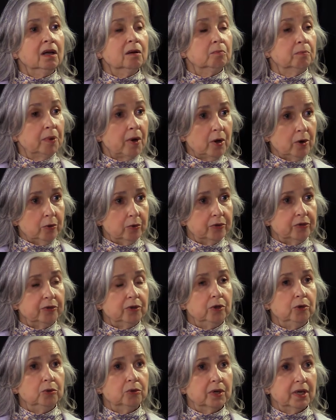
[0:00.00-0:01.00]
Both.
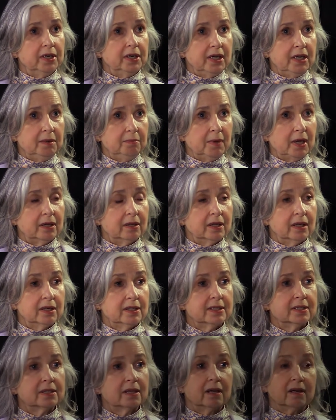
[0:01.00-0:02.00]
You can email
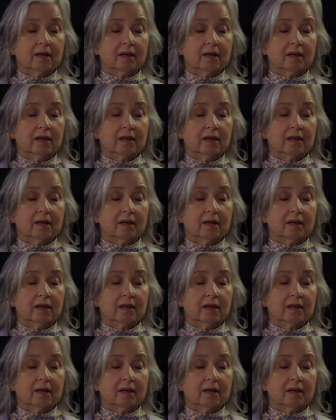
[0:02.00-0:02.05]
us,